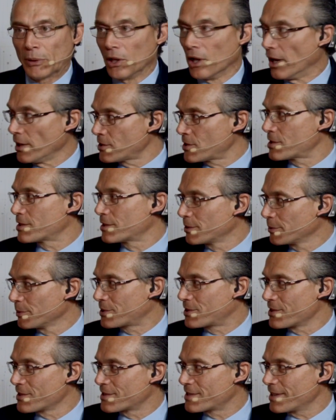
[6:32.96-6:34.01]
Plus,
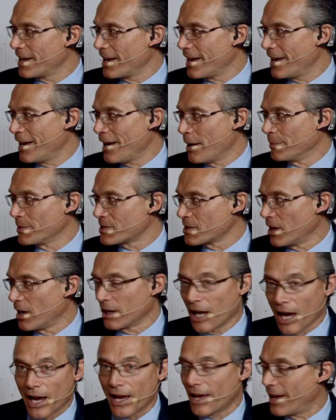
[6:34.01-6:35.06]
which is Amazon,
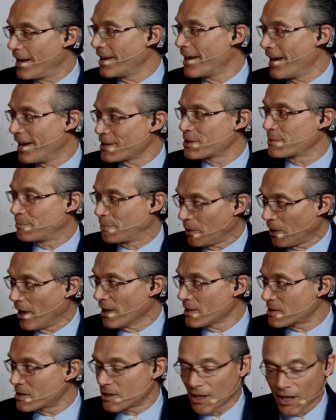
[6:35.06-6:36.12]
IaaS
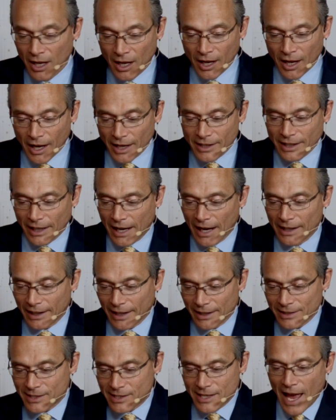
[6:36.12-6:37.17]
Plus, mm-hmm. and you kind of
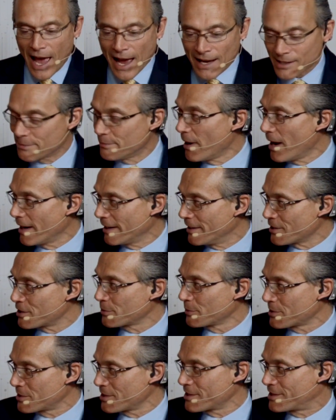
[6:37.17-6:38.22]
got SaaS minus,
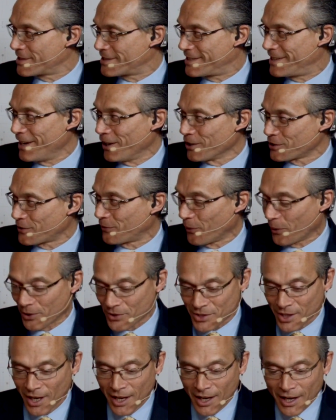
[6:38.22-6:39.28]
which is Salesforce.